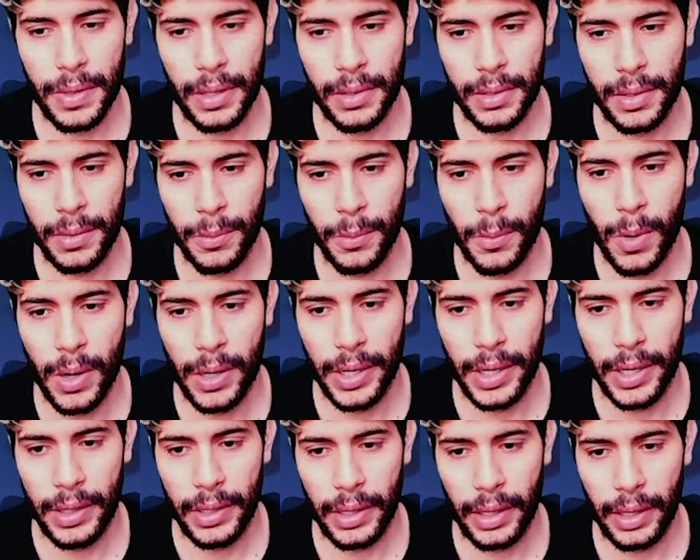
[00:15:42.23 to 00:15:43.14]
a
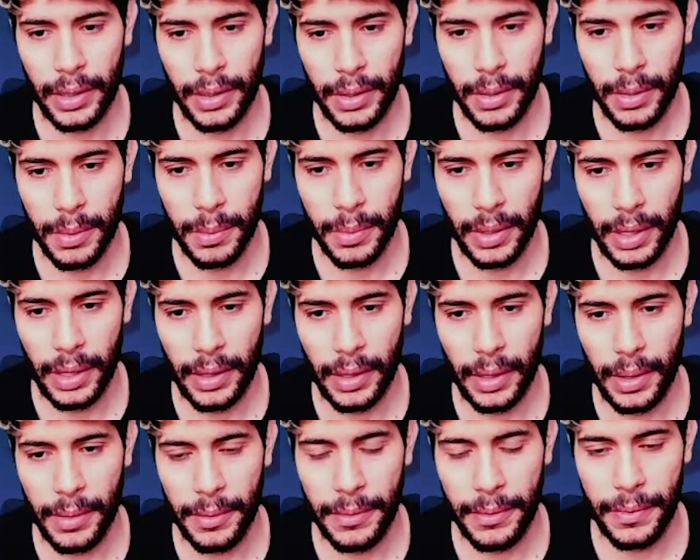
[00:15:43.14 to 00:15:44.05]
one-hit KO, but
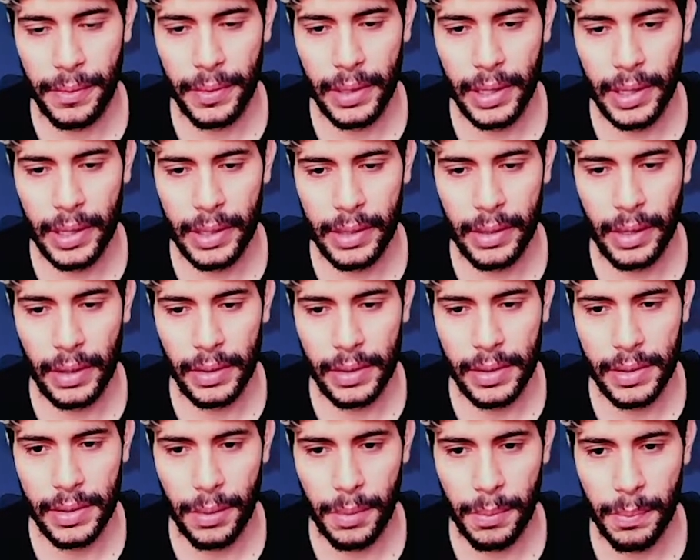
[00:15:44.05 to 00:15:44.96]
I feel like
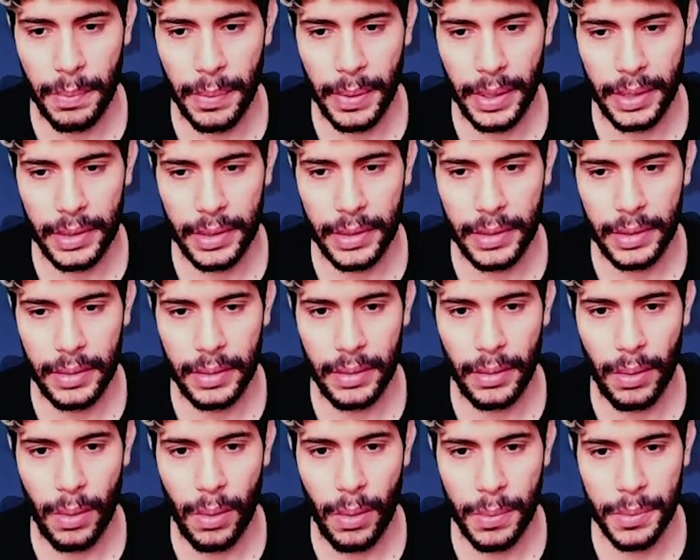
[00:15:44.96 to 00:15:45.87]
that's our best
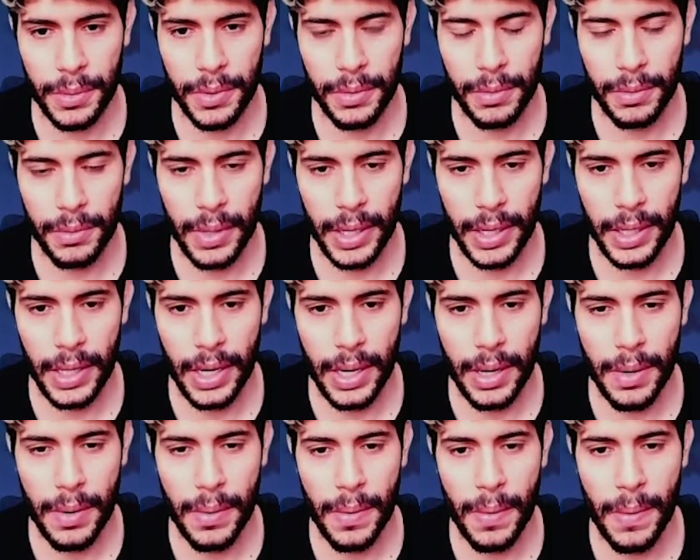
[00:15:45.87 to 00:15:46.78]
option right
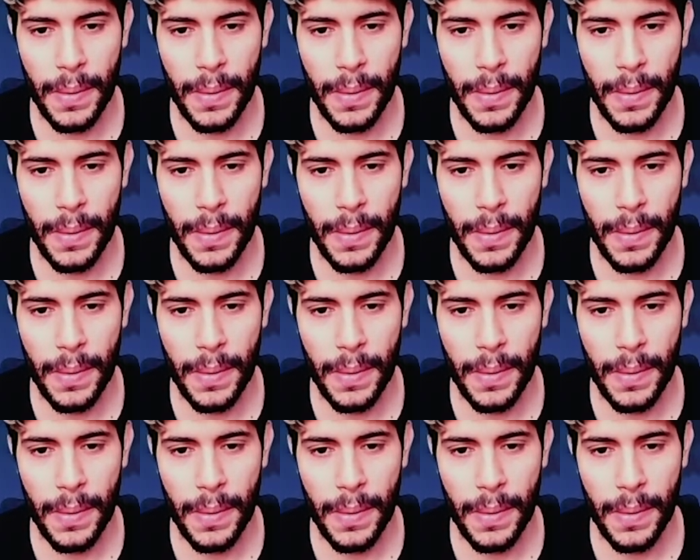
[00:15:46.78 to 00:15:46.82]
now.